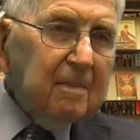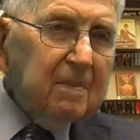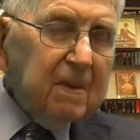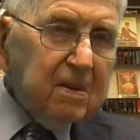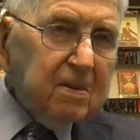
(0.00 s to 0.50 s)

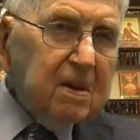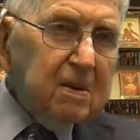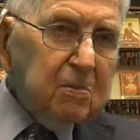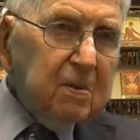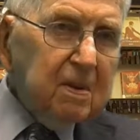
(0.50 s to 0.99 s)
Yes,
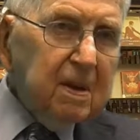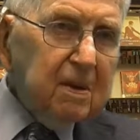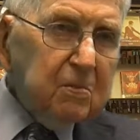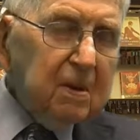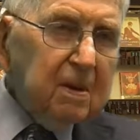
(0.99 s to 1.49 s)

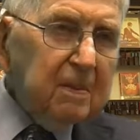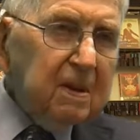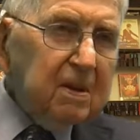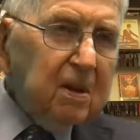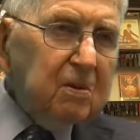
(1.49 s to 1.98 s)
these would have
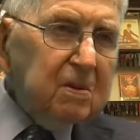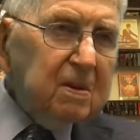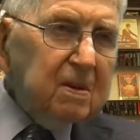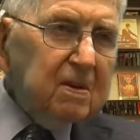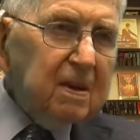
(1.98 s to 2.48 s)
been close
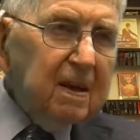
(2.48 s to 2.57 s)
to.